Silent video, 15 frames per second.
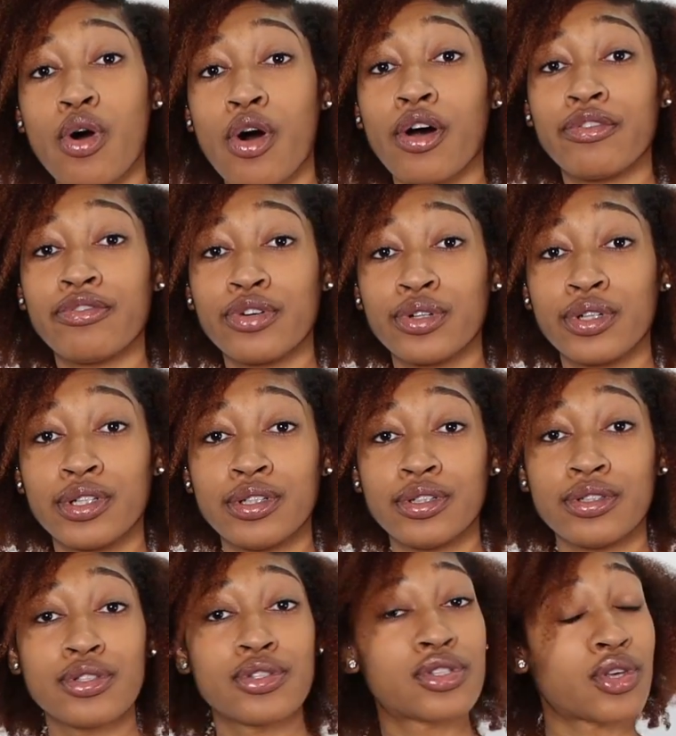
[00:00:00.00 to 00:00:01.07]
hard for.
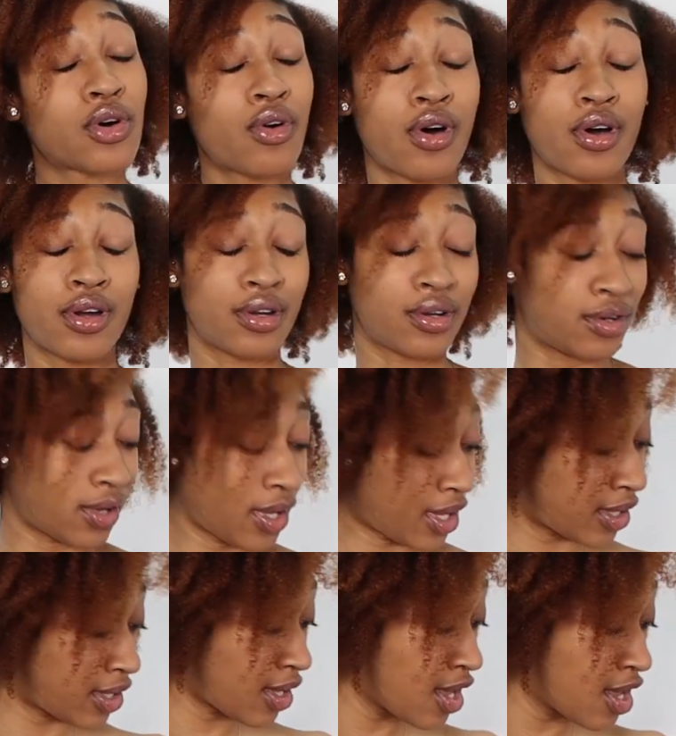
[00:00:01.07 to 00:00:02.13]
So hard,
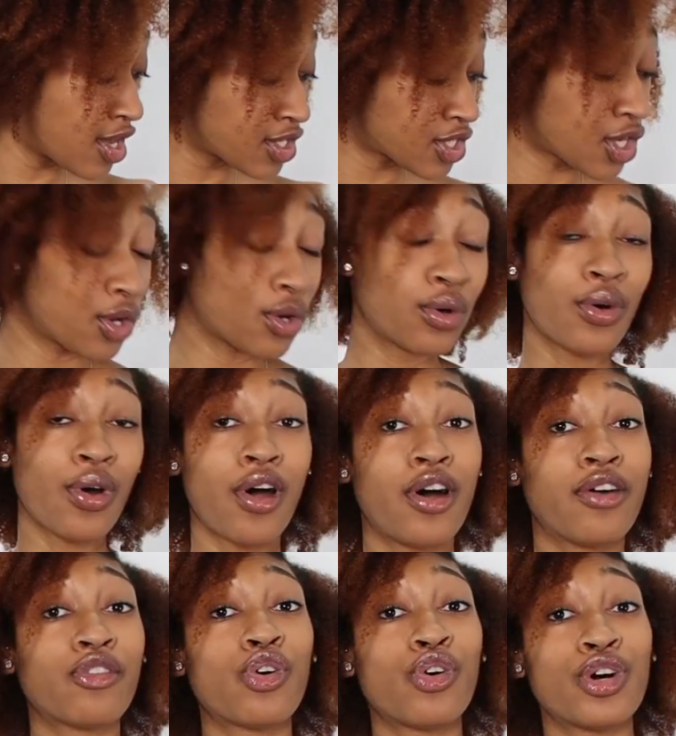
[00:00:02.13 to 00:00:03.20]
okay? So
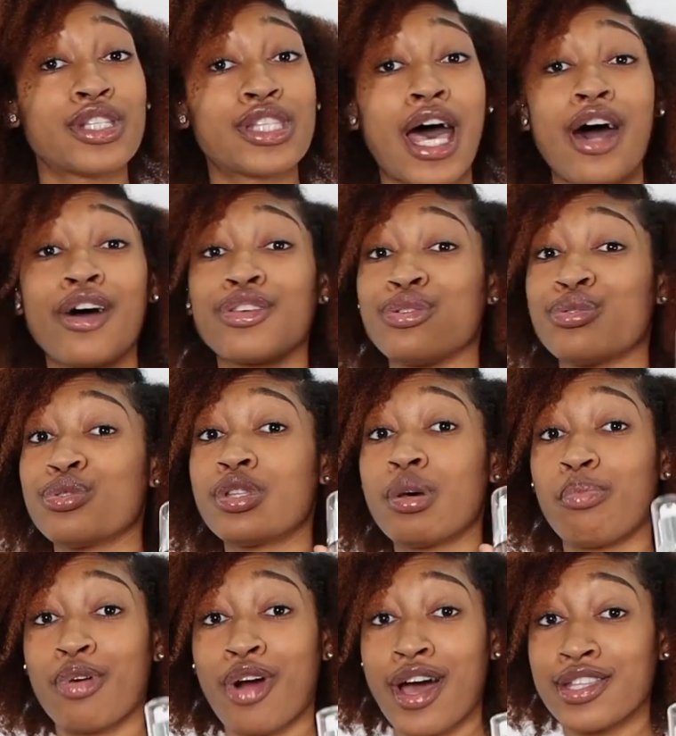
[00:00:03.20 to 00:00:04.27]
of course I'll use the
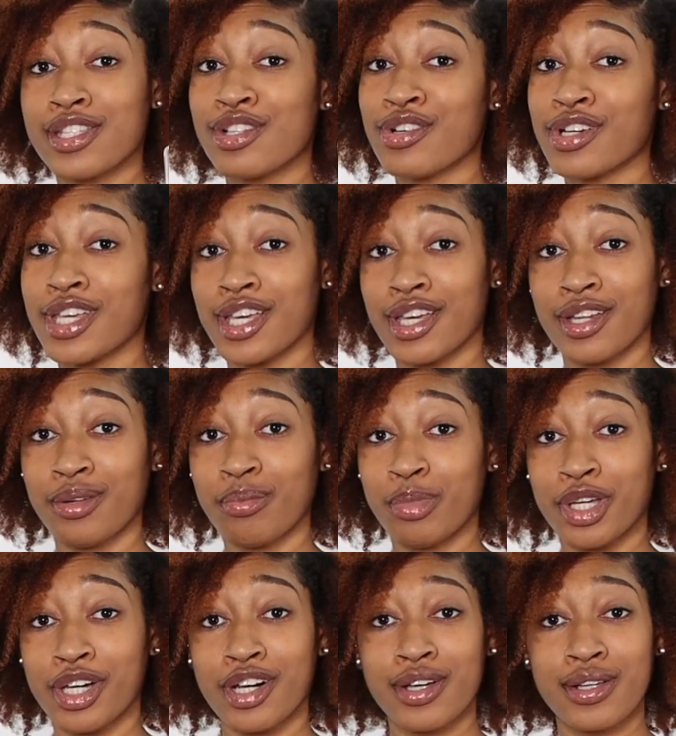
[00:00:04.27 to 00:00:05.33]
bronzer again
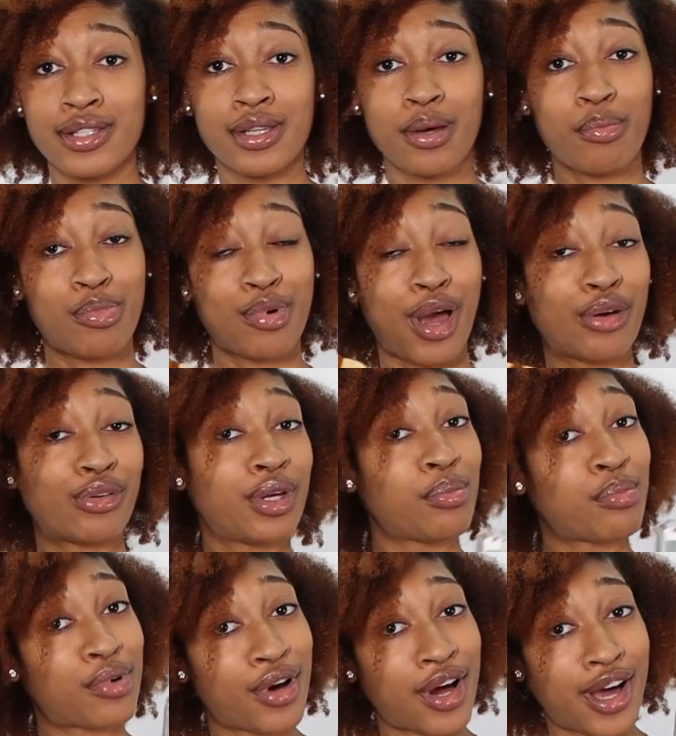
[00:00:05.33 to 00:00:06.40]
because brown
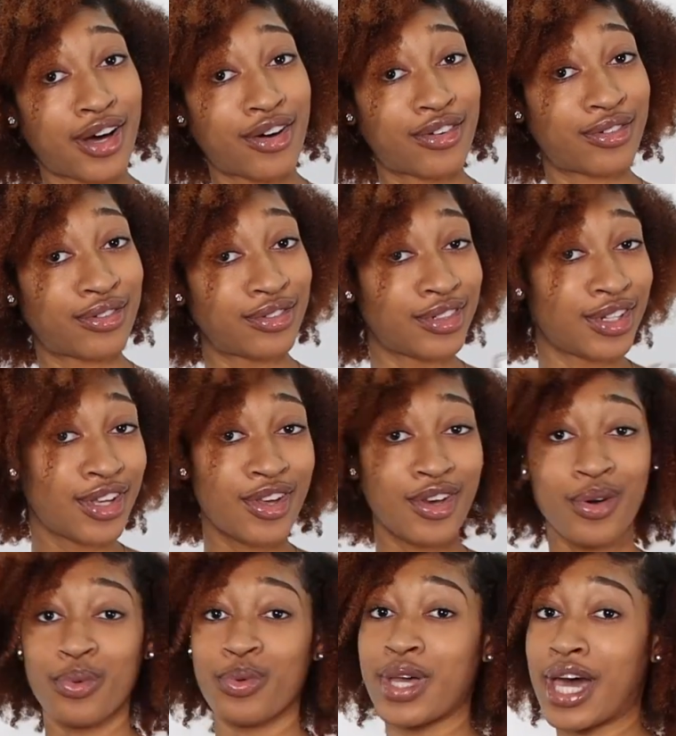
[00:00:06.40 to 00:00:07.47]
and brown.
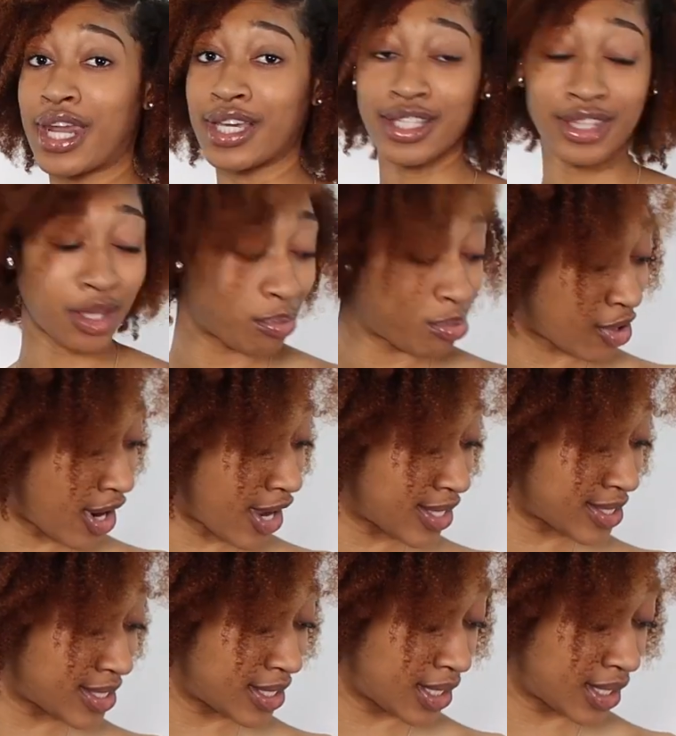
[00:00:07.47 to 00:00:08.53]
We gotta get the
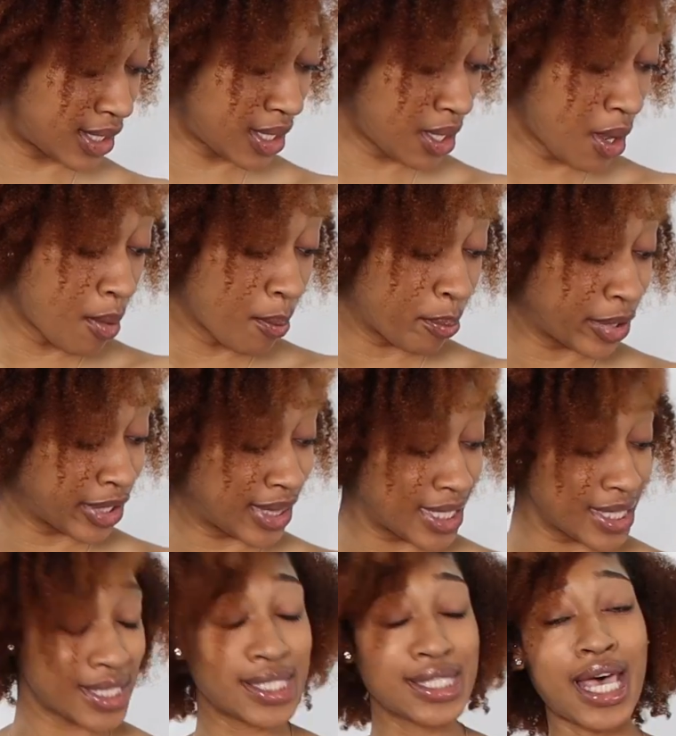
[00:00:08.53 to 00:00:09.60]
bronze in. But
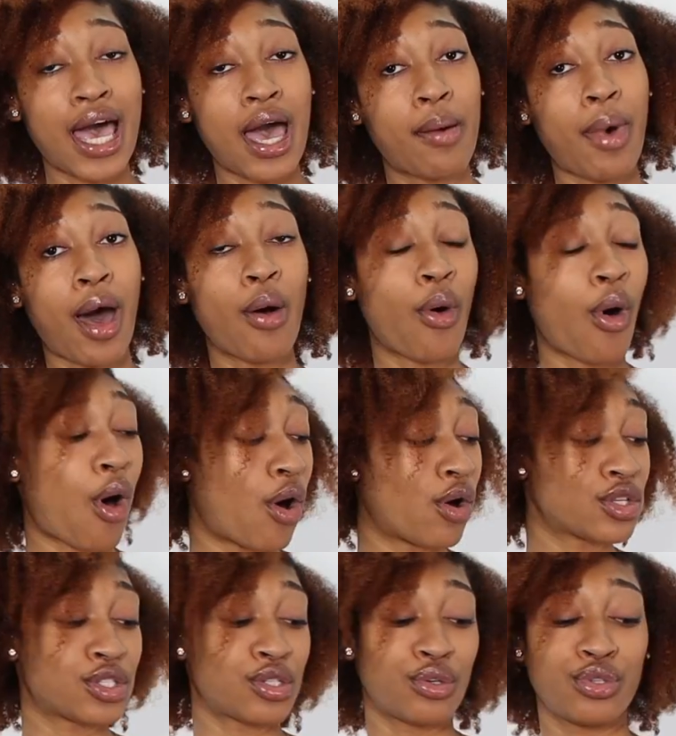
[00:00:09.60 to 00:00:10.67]
this time I will
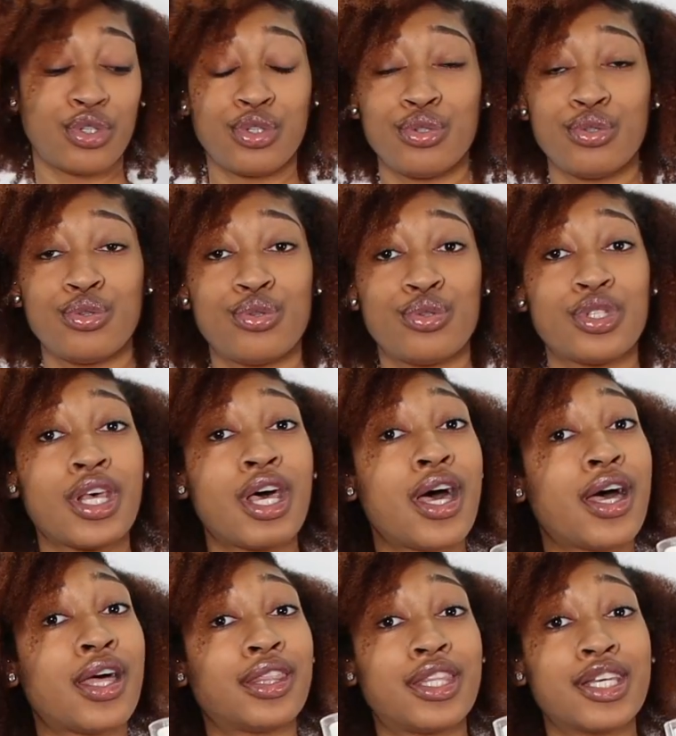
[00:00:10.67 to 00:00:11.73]
also use
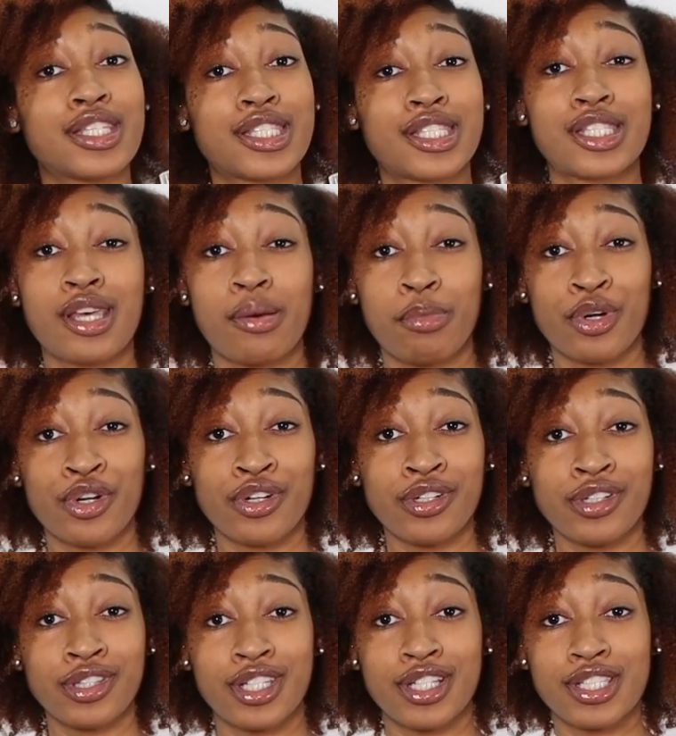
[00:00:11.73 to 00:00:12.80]
the
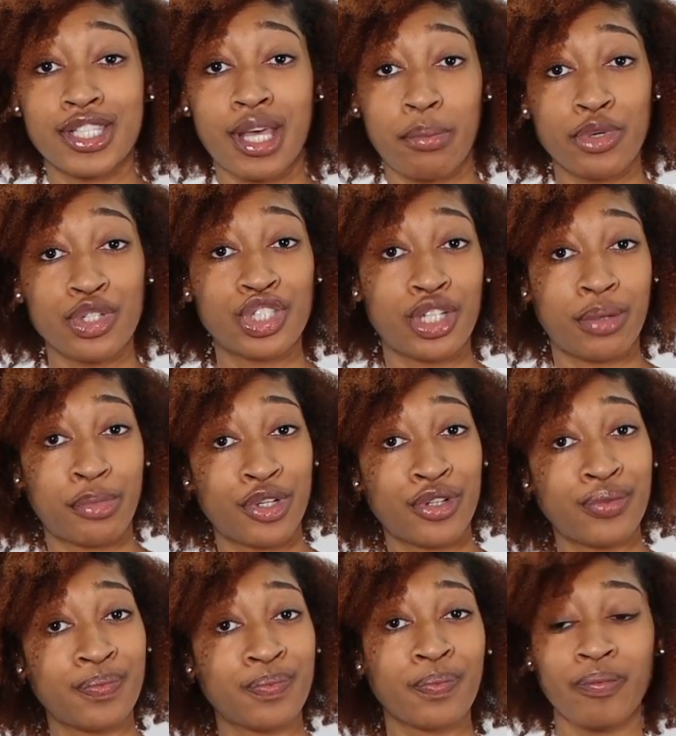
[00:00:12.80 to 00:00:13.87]
shimmer, the summer shimmer,